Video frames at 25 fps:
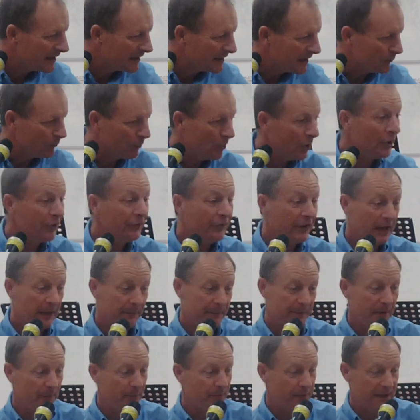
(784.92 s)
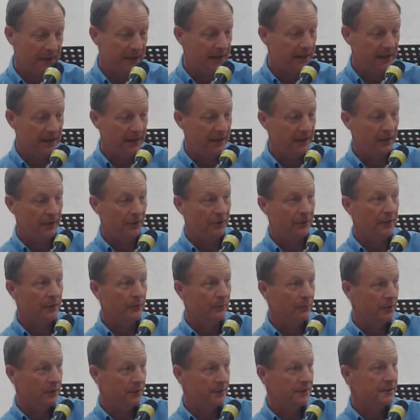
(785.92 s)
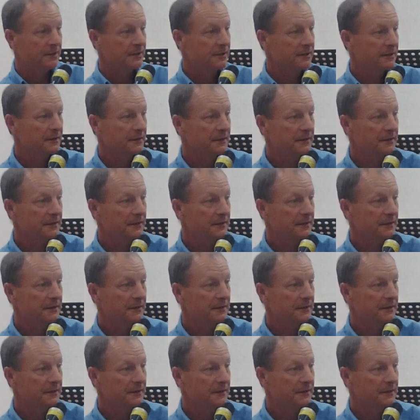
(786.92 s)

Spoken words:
They weren't happy with the king. No, they weren't.